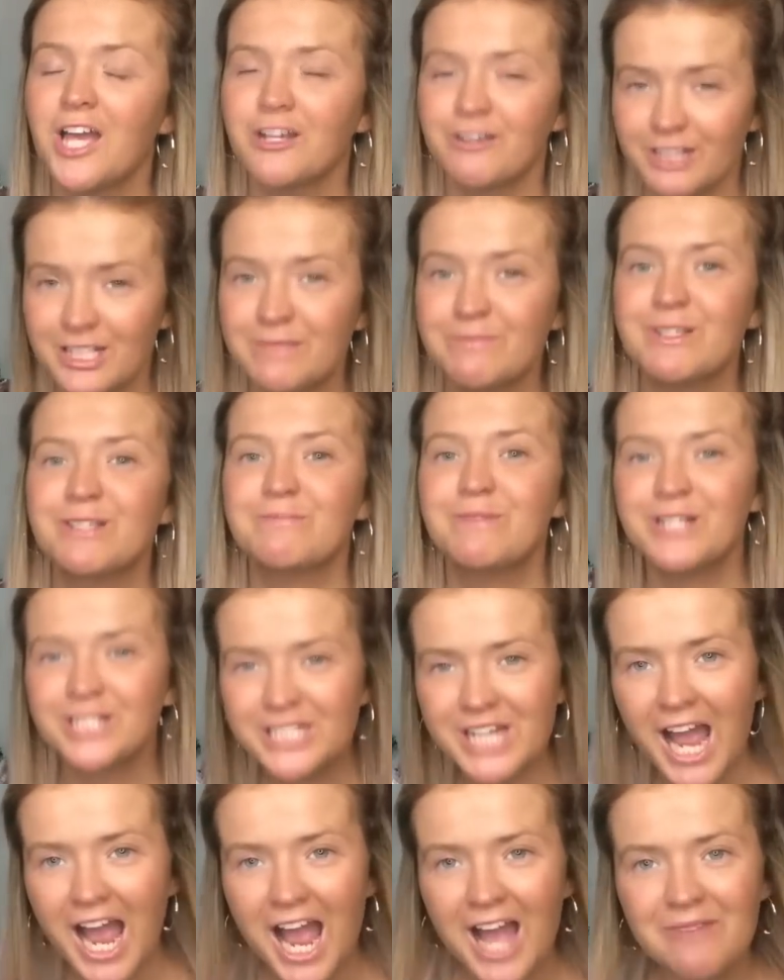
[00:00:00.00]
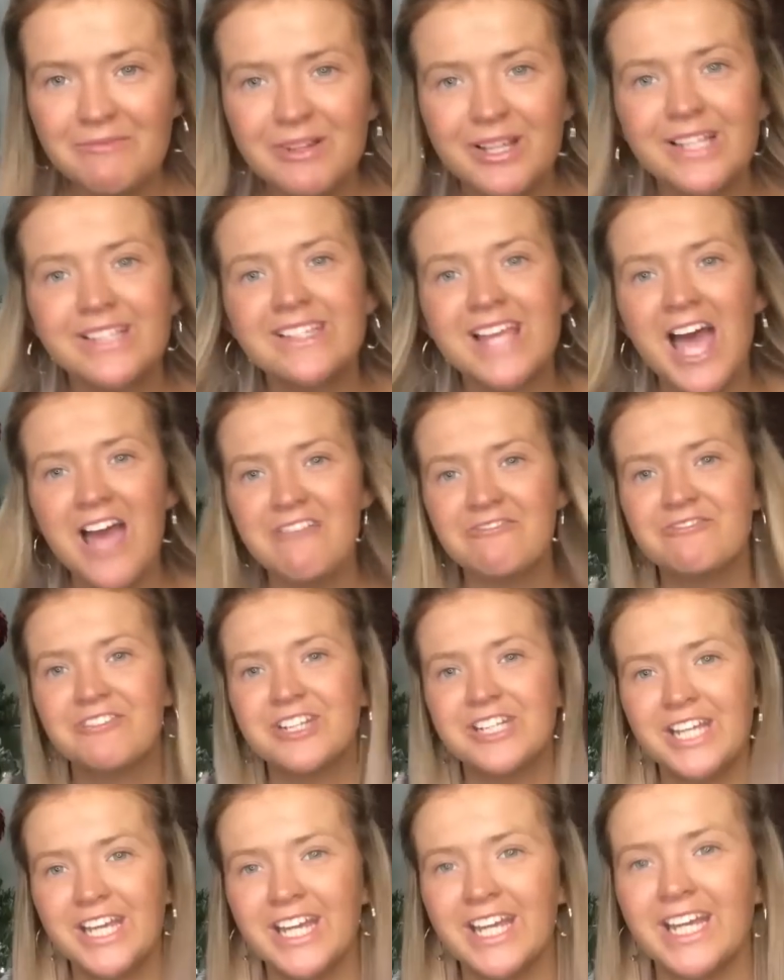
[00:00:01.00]
Christmas pajamas
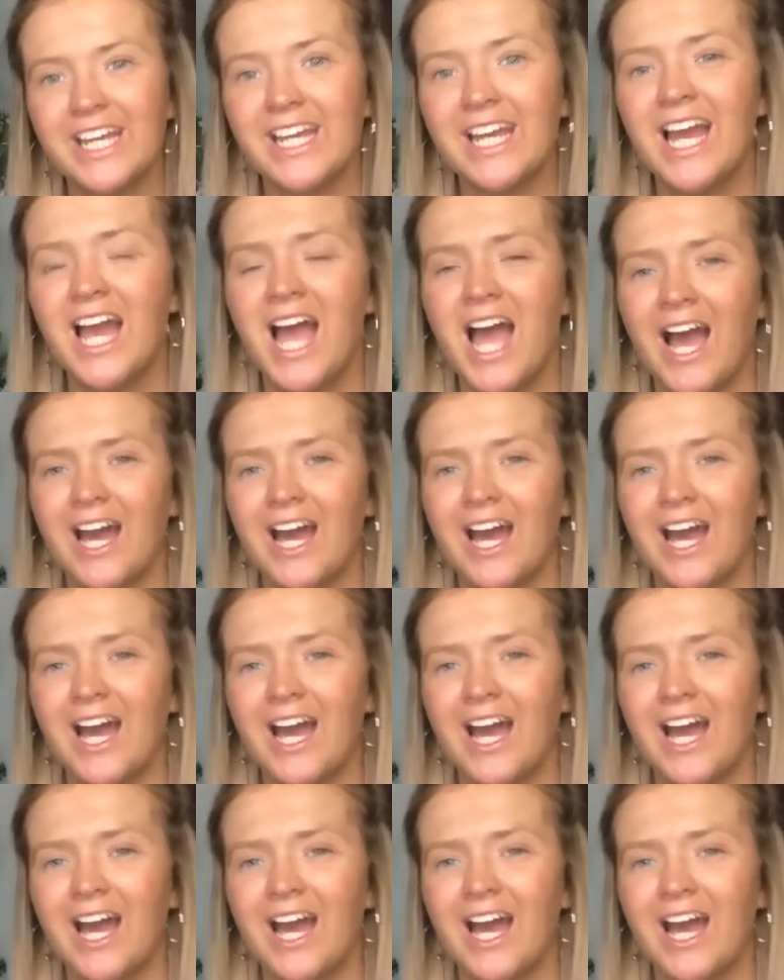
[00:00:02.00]
every year.